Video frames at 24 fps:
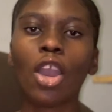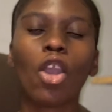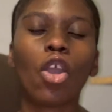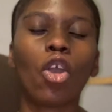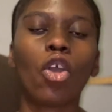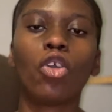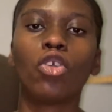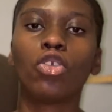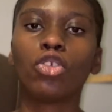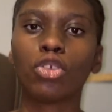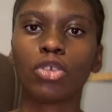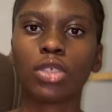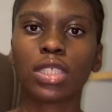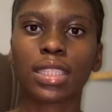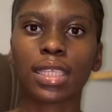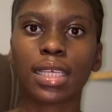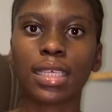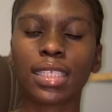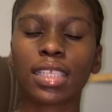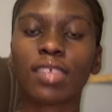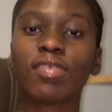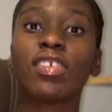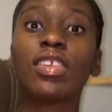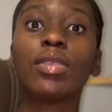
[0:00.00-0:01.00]
all those
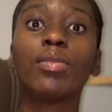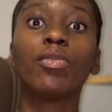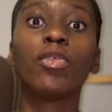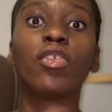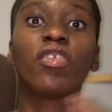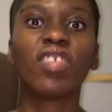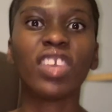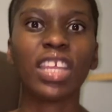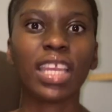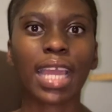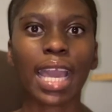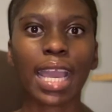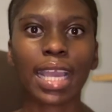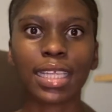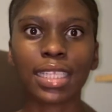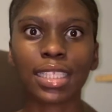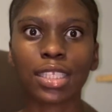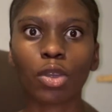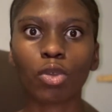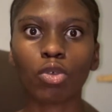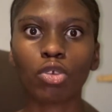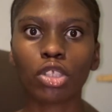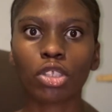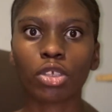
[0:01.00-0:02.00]
things, even movie nights. They
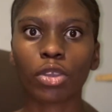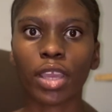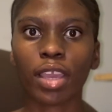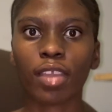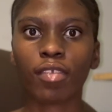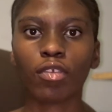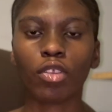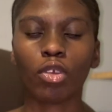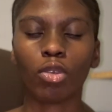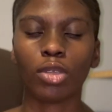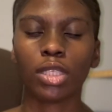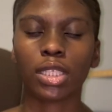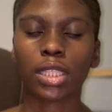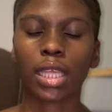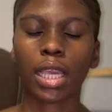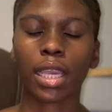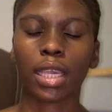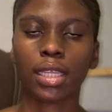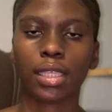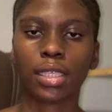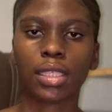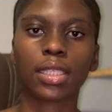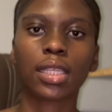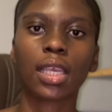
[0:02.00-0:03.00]
also have those
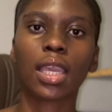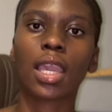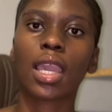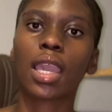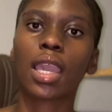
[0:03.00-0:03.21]
things.